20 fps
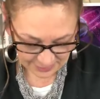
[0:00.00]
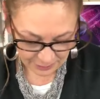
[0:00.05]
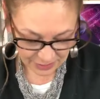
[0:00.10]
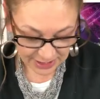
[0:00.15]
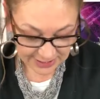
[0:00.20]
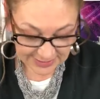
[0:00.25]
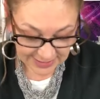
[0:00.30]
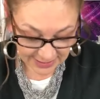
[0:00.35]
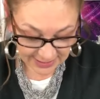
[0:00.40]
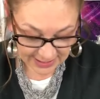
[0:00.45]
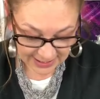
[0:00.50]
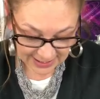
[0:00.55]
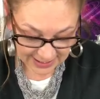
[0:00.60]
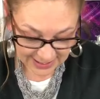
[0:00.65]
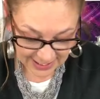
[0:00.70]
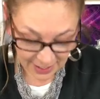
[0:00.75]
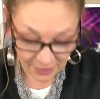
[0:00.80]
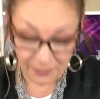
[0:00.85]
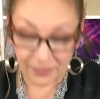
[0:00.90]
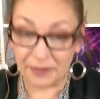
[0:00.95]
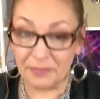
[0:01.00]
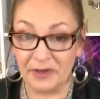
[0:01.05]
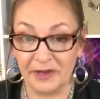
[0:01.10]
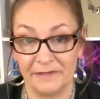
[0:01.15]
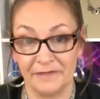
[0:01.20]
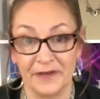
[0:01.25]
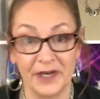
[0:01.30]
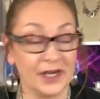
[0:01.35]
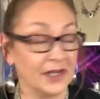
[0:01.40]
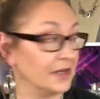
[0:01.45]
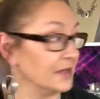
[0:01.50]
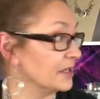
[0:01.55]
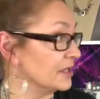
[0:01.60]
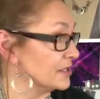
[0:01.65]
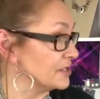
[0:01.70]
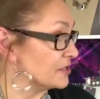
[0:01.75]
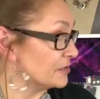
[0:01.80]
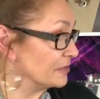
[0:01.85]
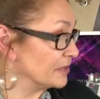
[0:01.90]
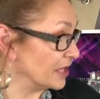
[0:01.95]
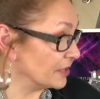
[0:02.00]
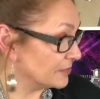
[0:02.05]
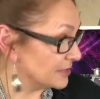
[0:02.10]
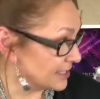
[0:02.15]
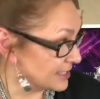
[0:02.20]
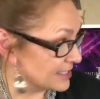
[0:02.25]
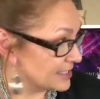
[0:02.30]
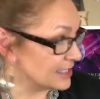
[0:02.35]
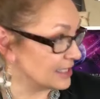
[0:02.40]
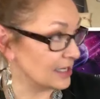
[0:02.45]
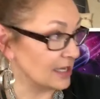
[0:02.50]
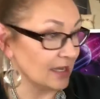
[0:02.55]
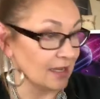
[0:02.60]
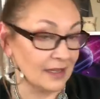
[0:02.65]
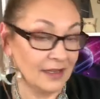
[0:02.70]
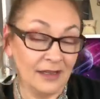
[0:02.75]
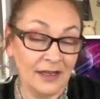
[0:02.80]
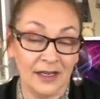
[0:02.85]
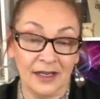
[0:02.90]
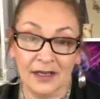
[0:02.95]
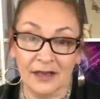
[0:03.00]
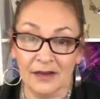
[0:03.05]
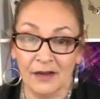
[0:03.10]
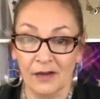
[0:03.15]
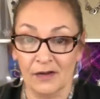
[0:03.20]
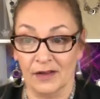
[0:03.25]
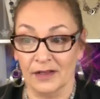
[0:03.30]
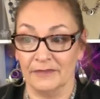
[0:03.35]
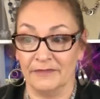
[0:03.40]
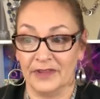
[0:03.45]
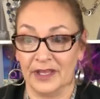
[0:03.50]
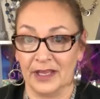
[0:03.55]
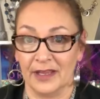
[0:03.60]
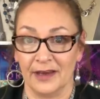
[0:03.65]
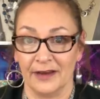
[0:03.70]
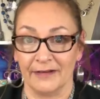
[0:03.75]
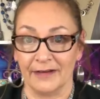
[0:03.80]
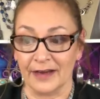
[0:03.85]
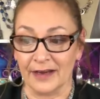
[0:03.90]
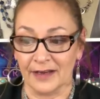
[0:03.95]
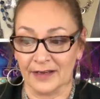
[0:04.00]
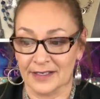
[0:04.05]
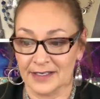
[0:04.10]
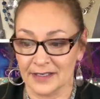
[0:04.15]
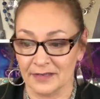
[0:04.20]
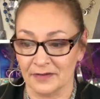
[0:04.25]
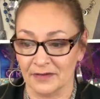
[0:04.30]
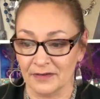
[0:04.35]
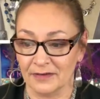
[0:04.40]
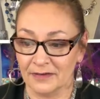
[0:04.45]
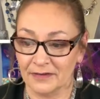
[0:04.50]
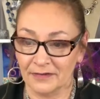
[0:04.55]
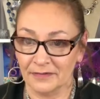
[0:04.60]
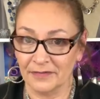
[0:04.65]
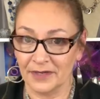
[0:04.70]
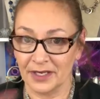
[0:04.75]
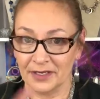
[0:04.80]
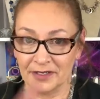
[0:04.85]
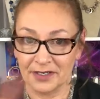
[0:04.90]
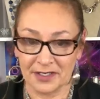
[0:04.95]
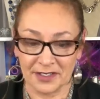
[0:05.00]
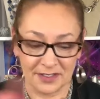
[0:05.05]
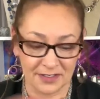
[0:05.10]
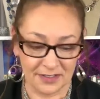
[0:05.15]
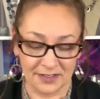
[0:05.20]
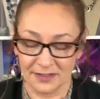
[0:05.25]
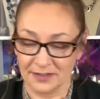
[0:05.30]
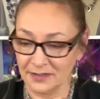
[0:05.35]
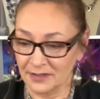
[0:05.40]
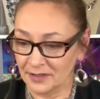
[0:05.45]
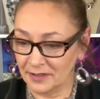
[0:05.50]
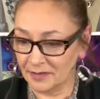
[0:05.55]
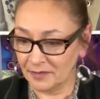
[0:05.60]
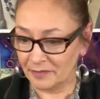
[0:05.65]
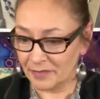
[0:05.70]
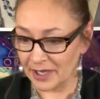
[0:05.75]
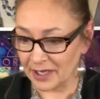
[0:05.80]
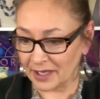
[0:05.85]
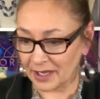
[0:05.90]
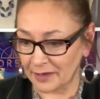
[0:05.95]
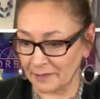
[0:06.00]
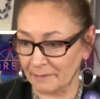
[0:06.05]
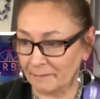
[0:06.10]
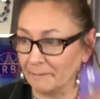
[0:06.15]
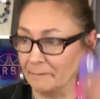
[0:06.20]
Because I think that would be fun because you'll be able to see all of the earrings and we can just pick it.